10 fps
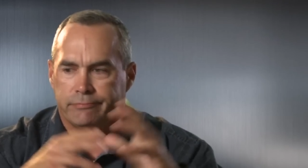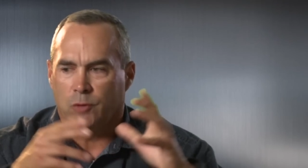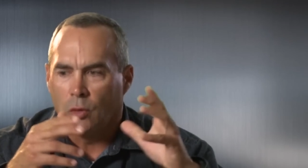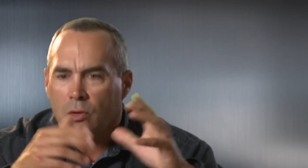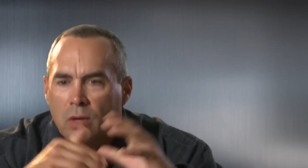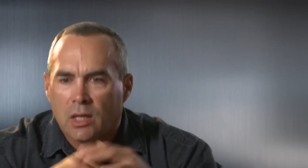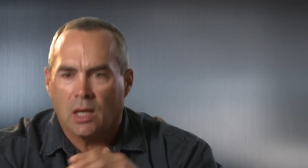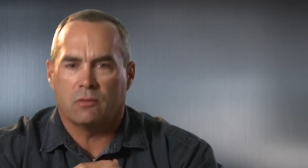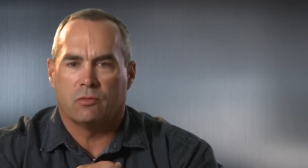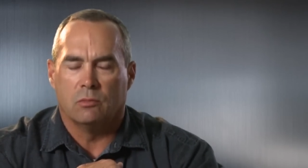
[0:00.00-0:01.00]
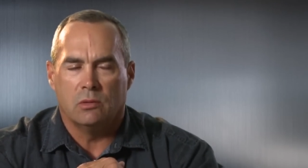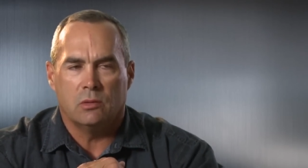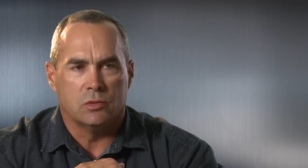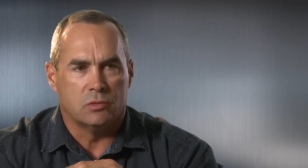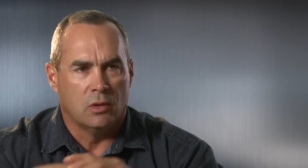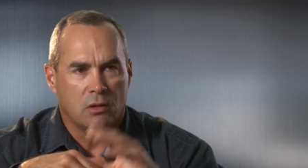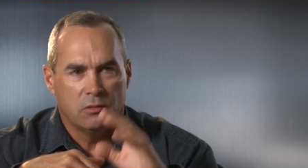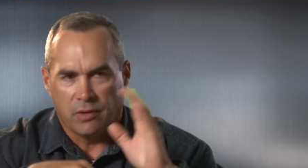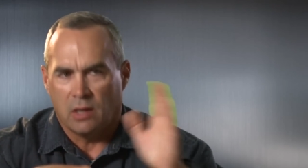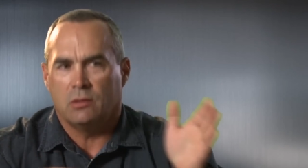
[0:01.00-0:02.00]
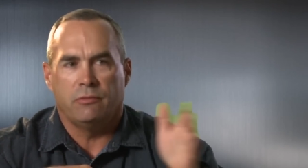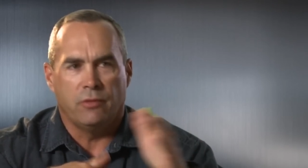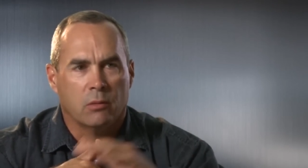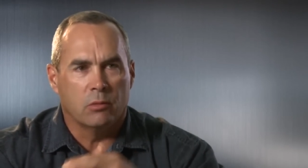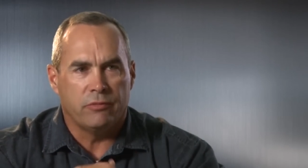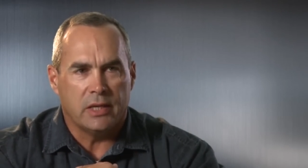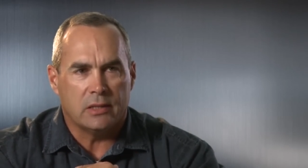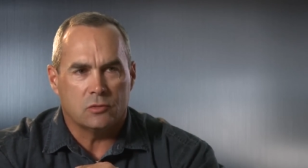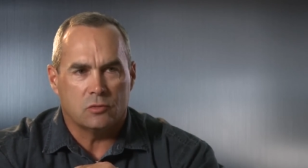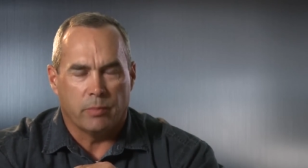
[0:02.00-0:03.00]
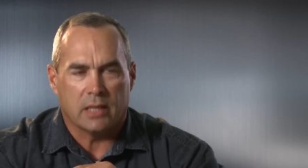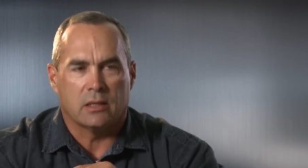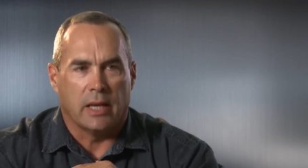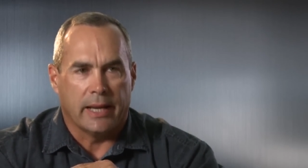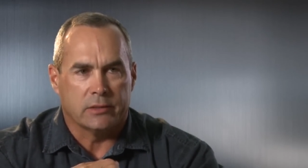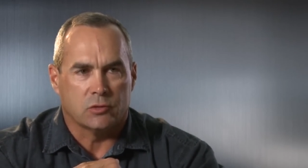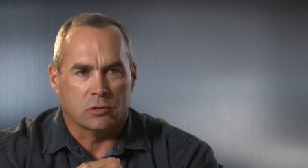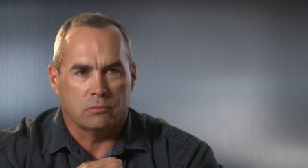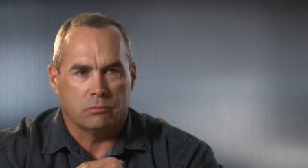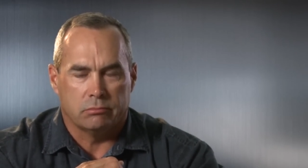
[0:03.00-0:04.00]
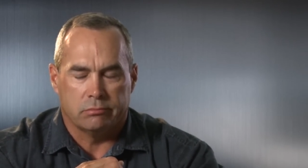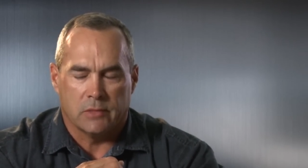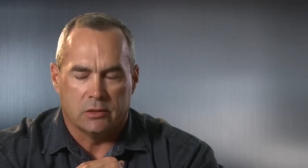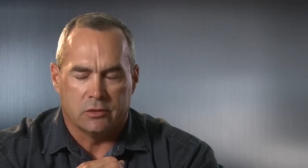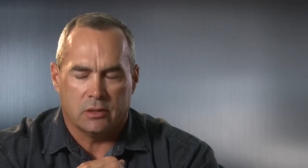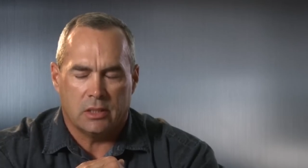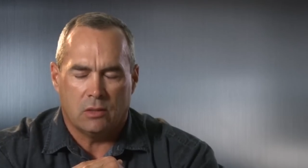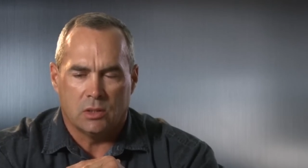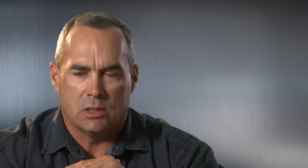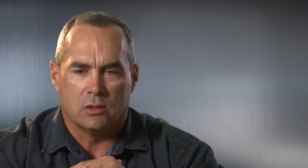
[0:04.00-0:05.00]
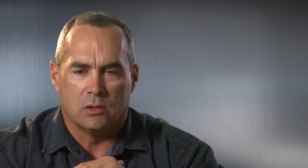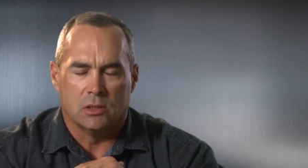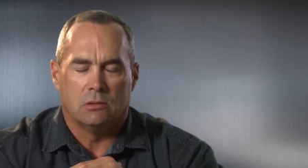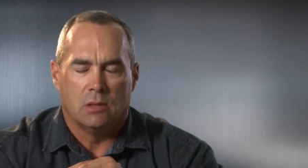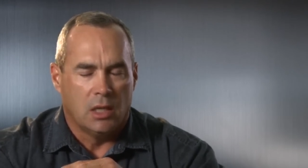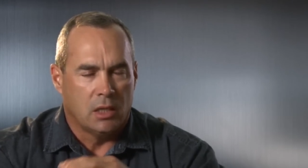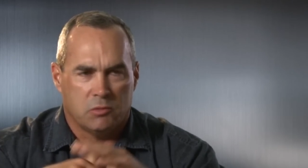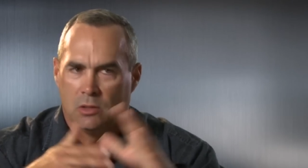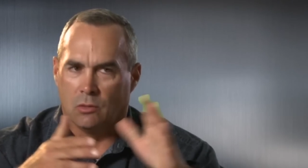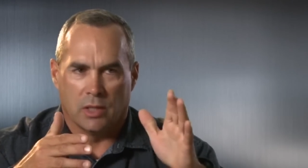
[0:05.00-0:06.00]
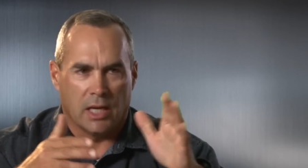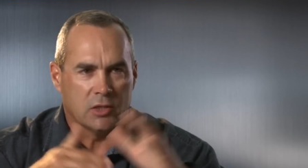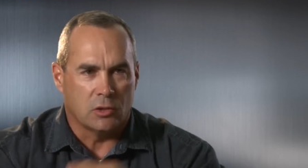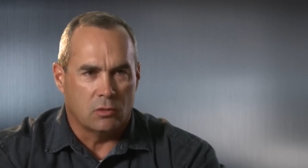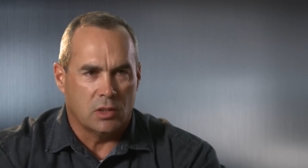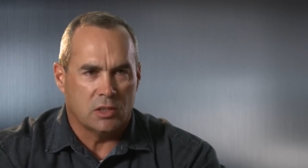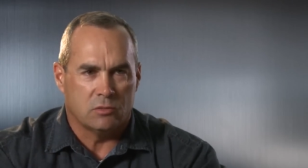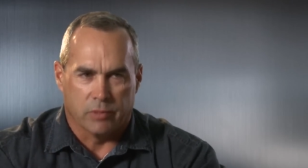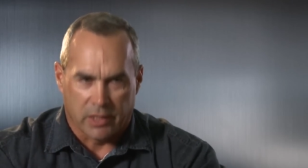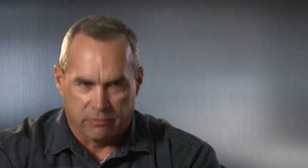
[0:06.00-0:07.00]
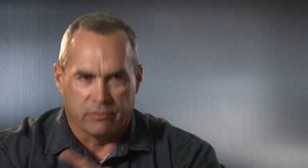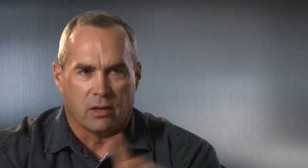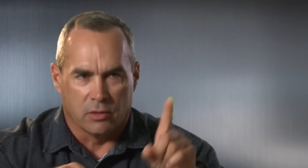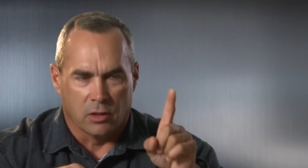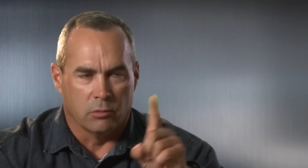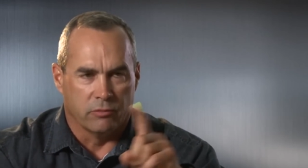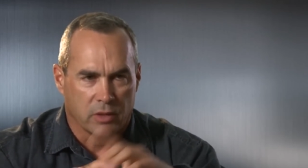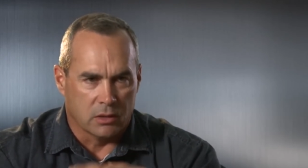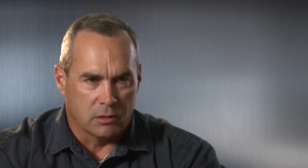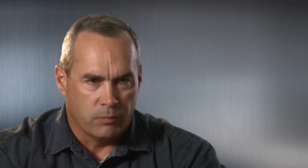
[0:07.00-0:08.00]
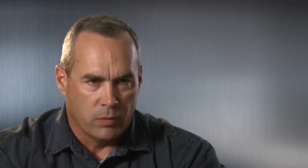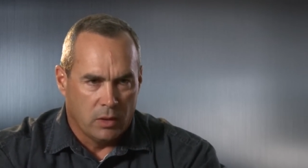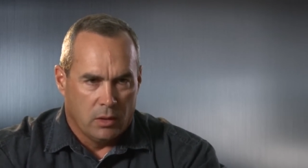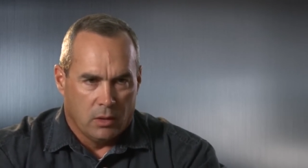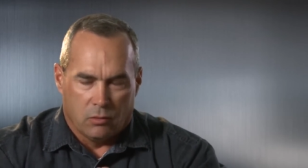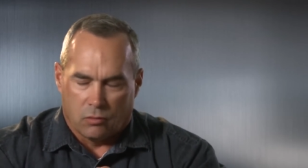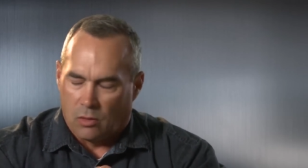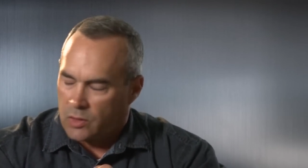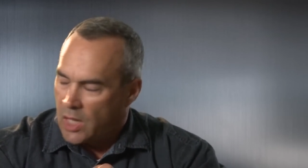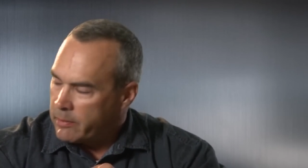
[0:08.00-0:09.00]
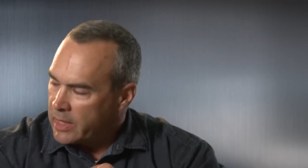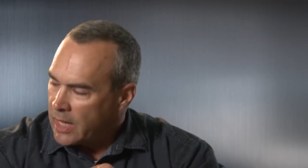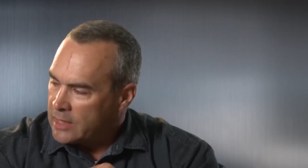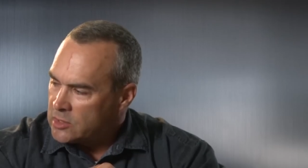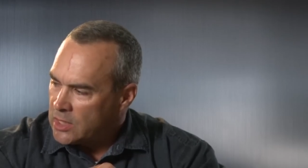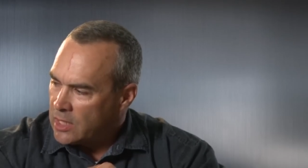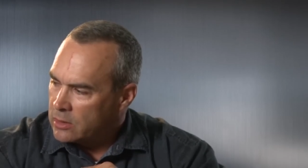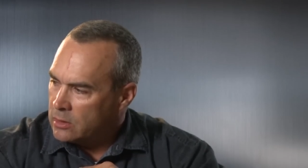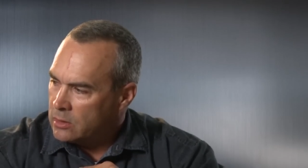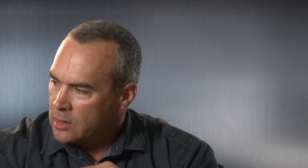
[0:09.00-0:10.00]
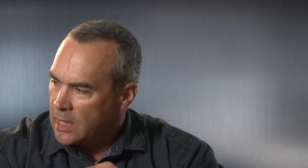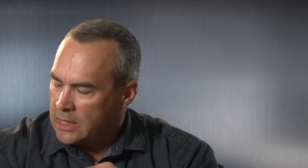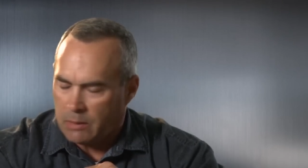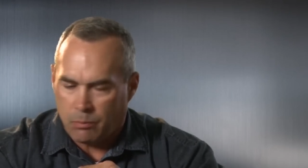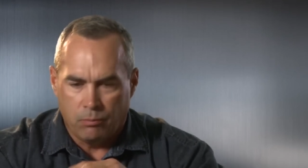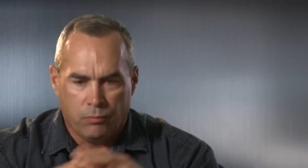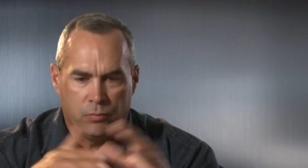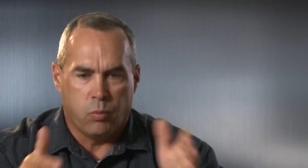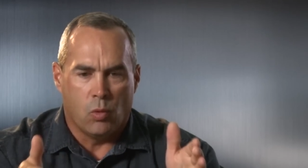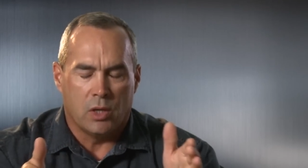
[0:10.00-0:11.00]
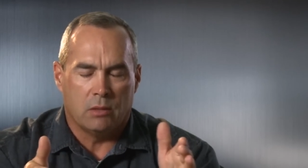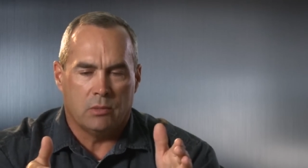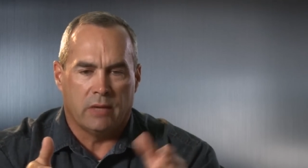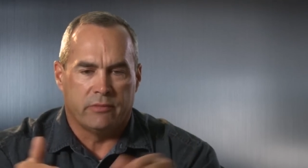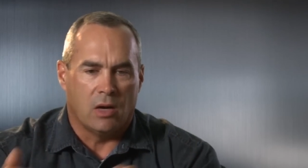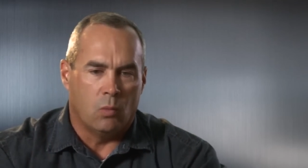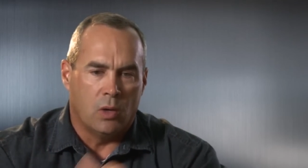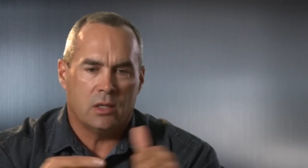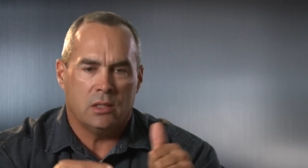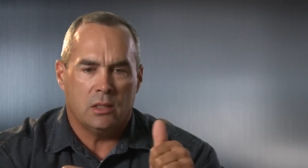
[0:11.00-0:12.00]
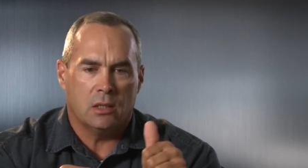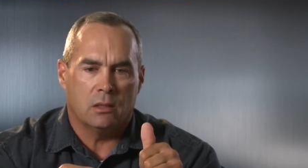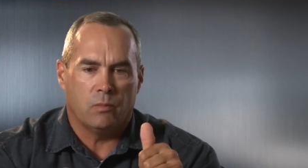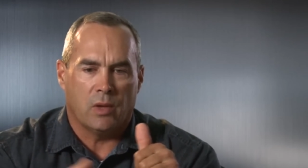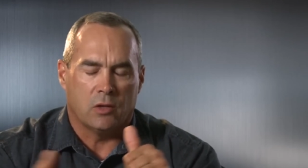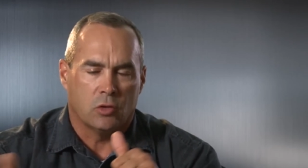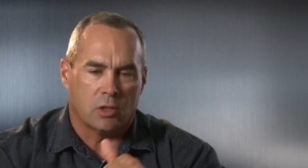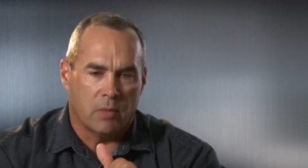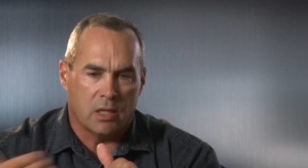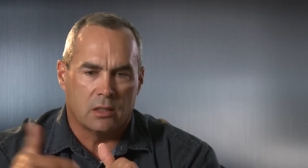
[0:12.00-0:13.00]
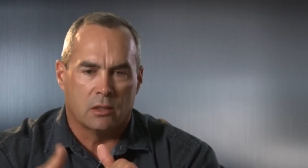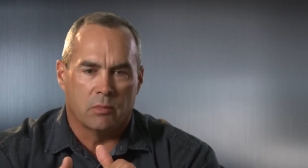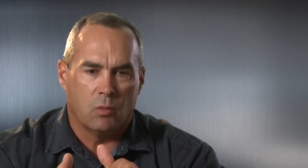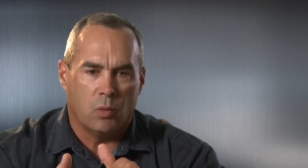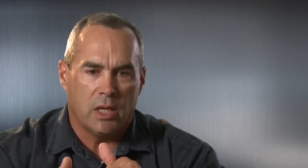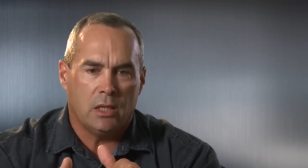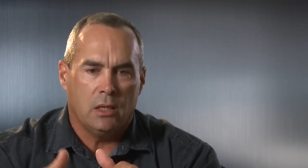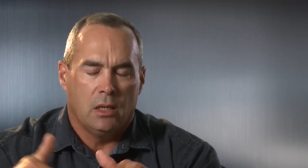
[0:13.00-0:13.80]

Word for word: The order I got for movement was follow the armored vehicles back to National. And generally that wasn't a good, didn't know where National was, but I can follow an armored vehicle. So got my guys together. At that point, I've got one in there. I took the medic under my wing,